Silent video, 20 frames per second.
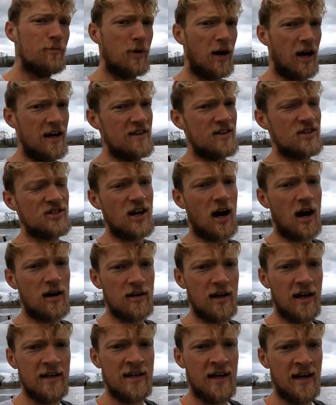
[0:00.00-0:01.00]
but at the
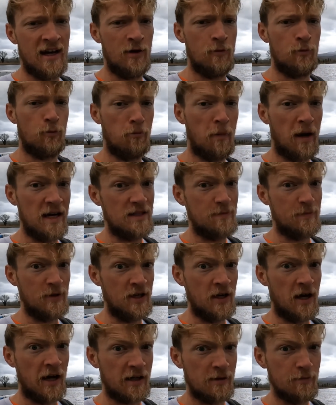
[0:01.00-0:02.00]
start line, it might
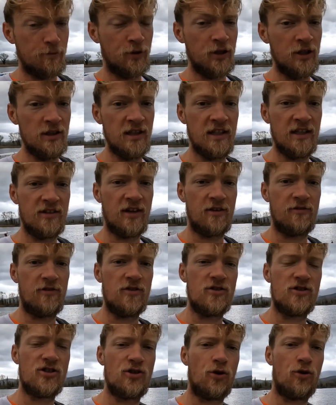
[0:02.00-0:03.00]
be a completely
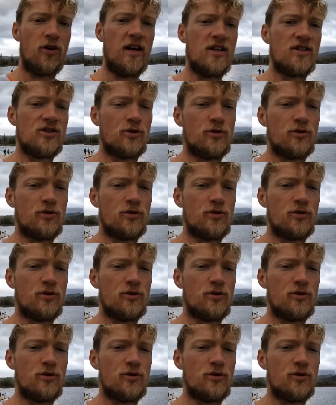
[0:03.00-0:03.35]
different story.